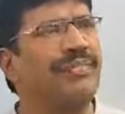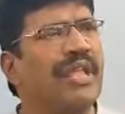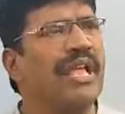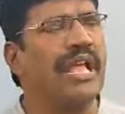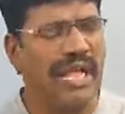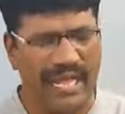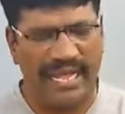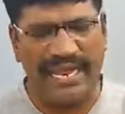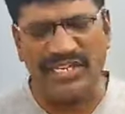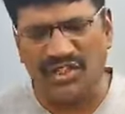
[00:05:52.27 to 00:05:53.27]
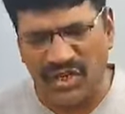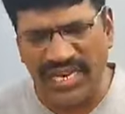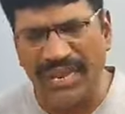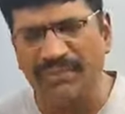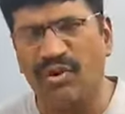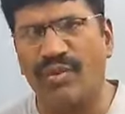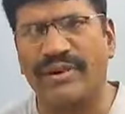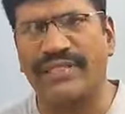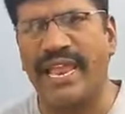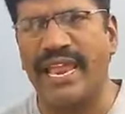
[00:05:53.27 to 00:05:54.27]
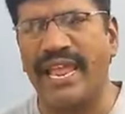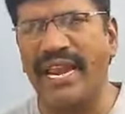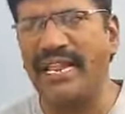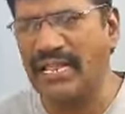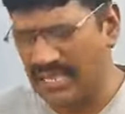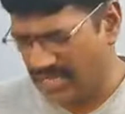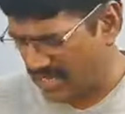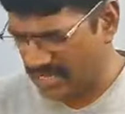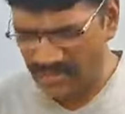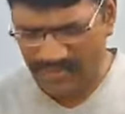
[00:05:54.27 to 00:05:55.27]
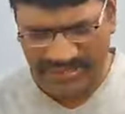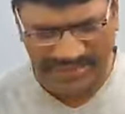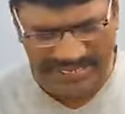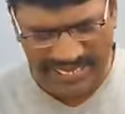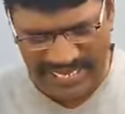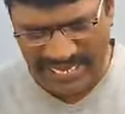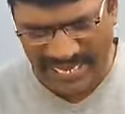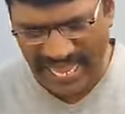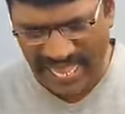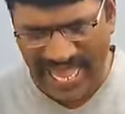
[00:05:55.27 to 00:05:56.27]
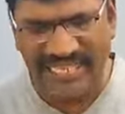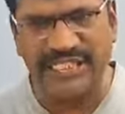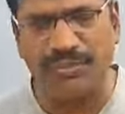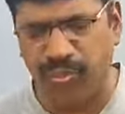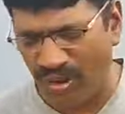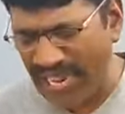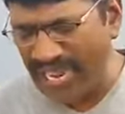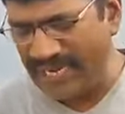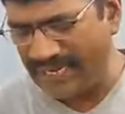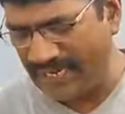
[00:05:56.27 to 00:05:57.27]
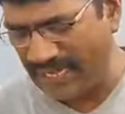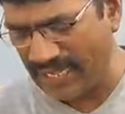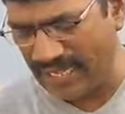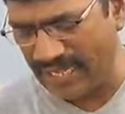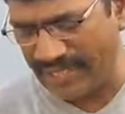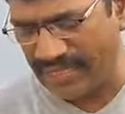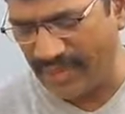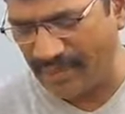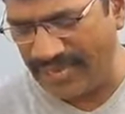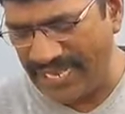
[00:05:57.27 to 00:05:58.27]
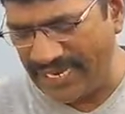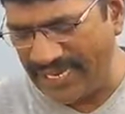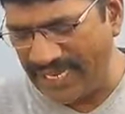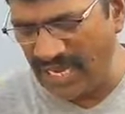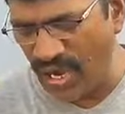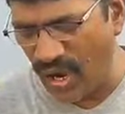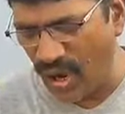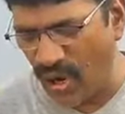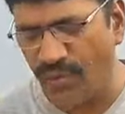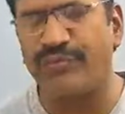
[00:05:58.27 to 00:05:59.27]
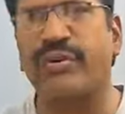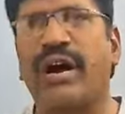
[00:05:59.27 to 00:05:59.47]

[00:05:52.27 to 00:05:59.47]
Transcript: a dream over there, but he explained the meaning of uh,